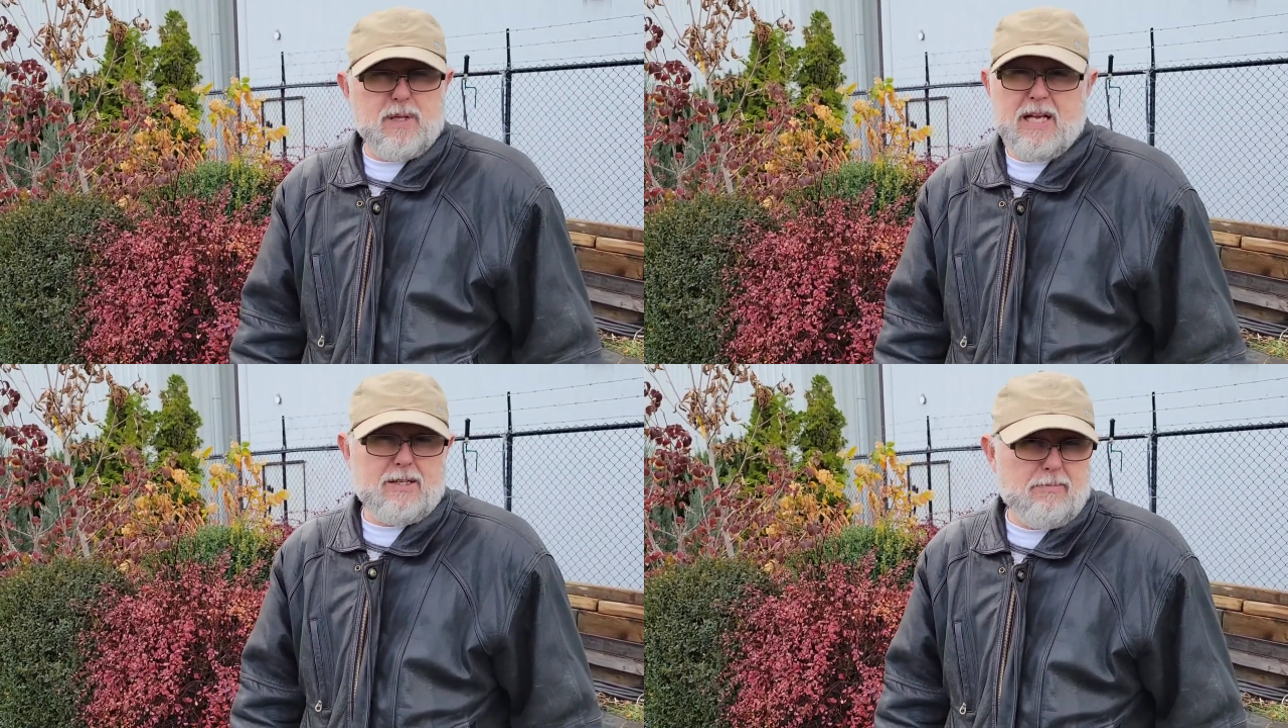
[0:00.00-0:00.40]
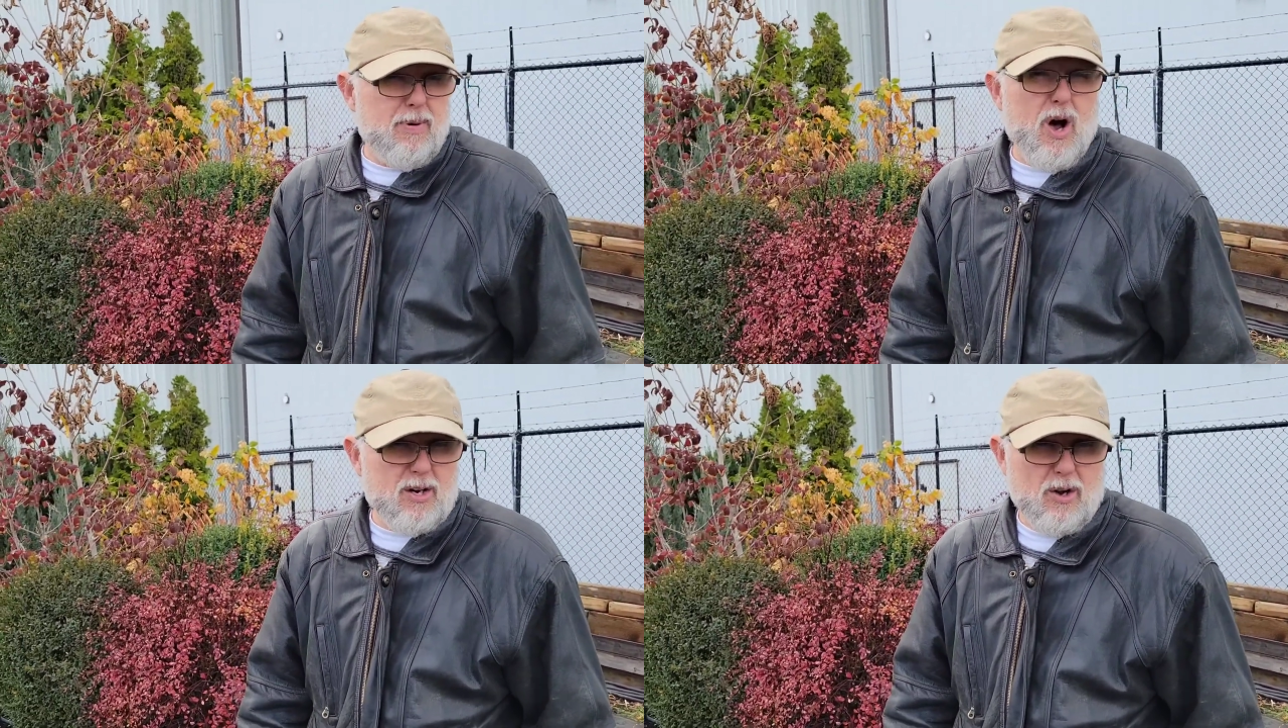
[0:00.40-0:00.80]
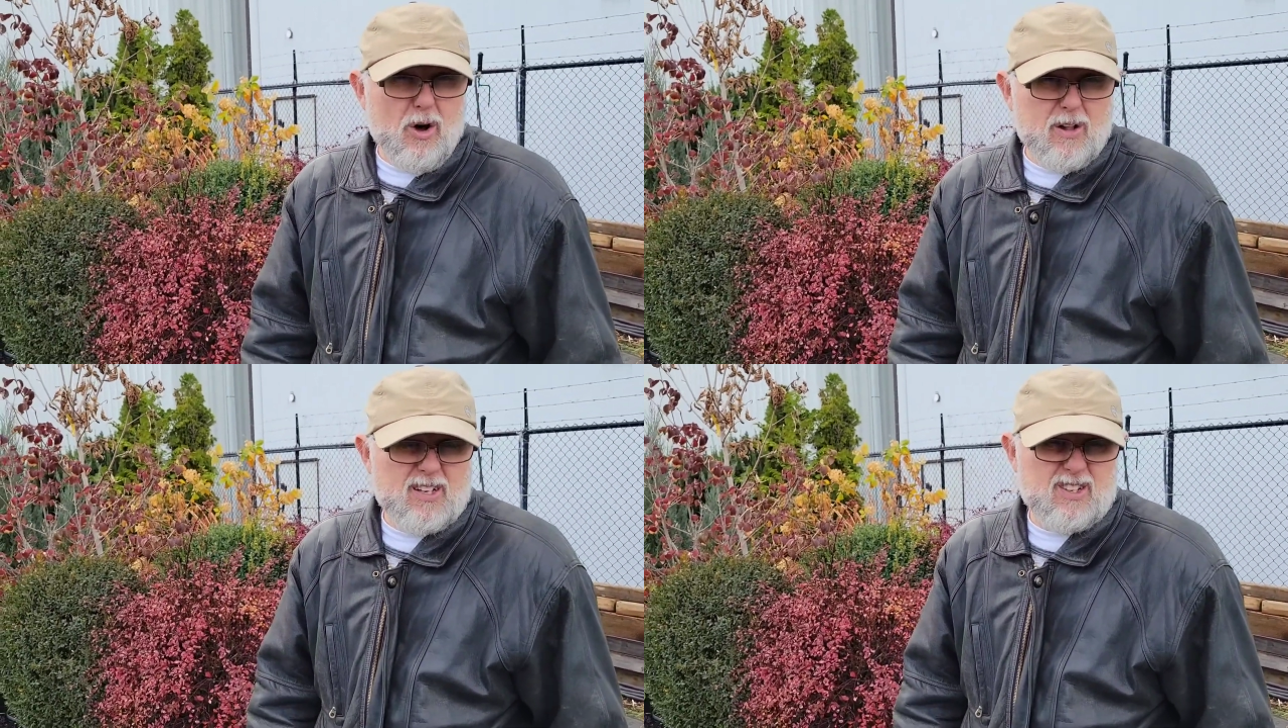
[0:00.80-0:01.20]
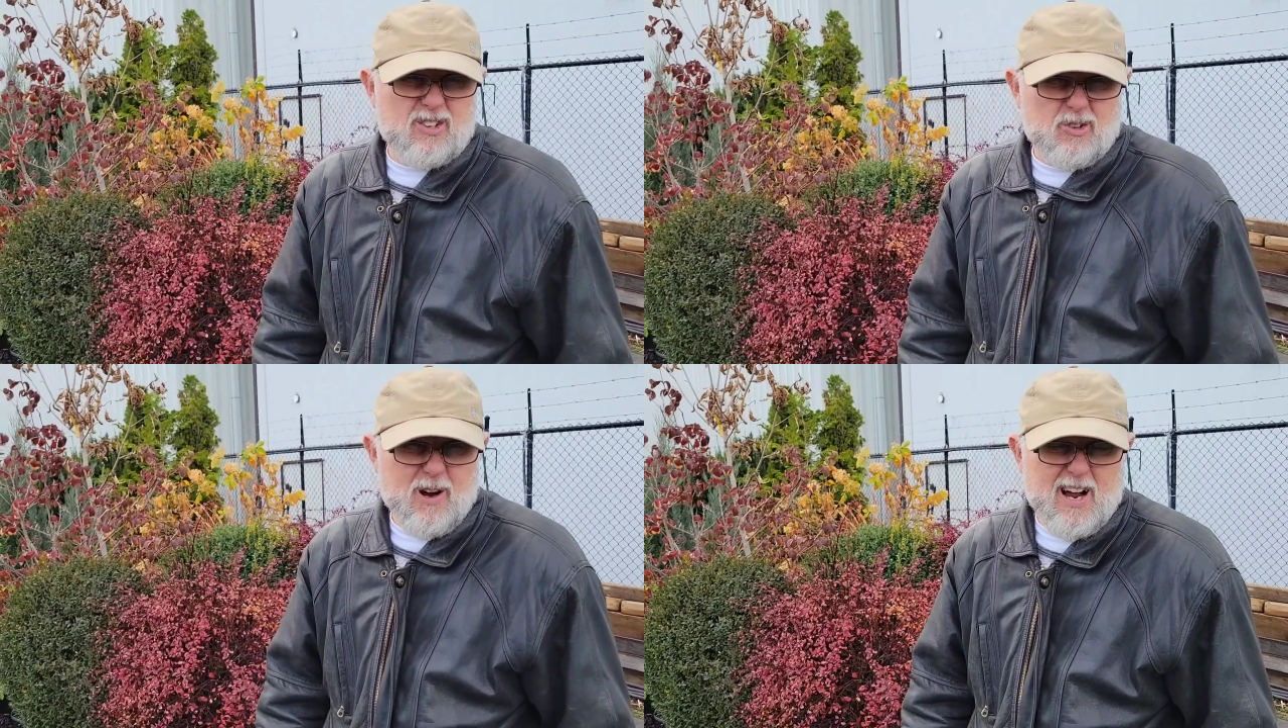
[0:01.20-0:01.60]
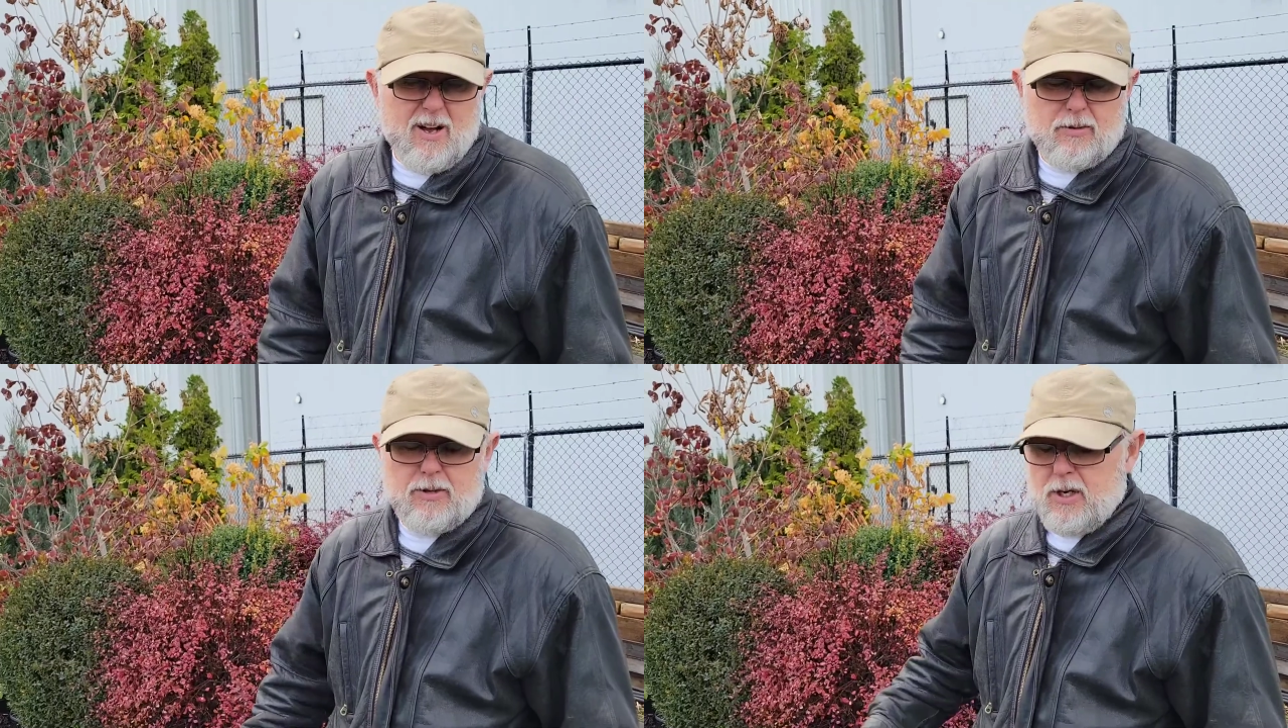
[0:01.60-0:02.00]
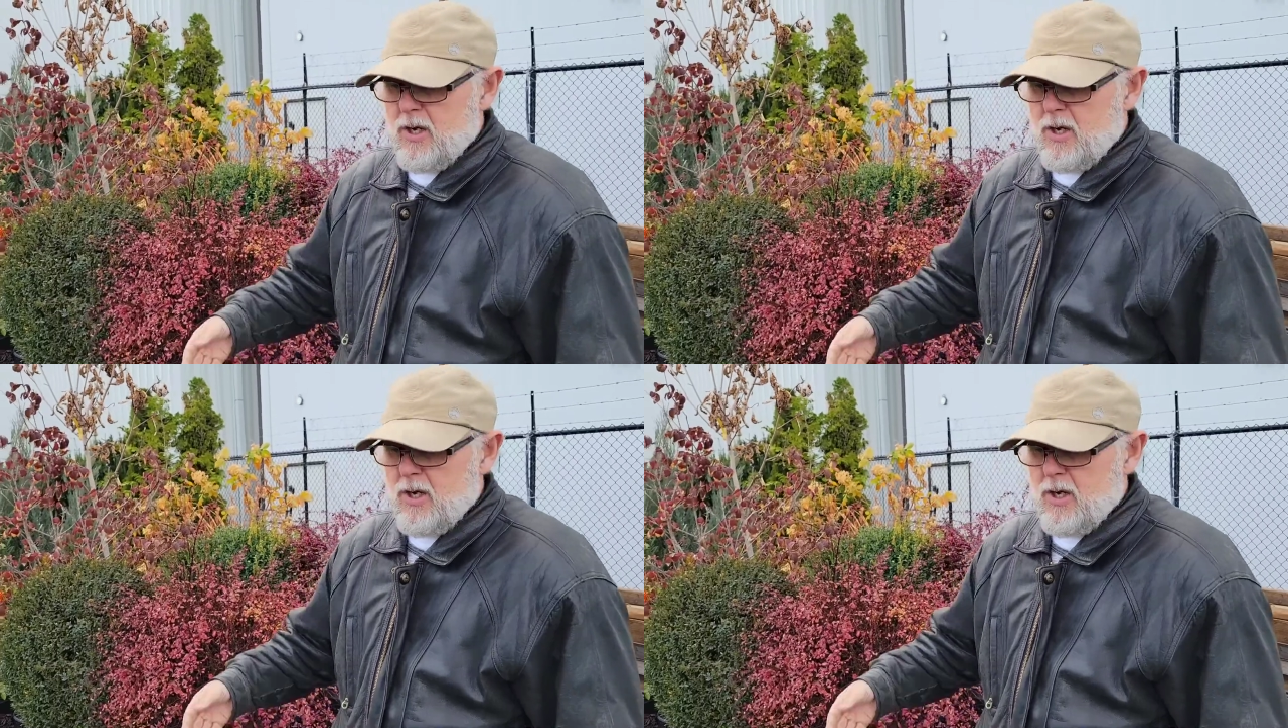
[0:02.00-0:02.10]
plant them pot and all into the ground,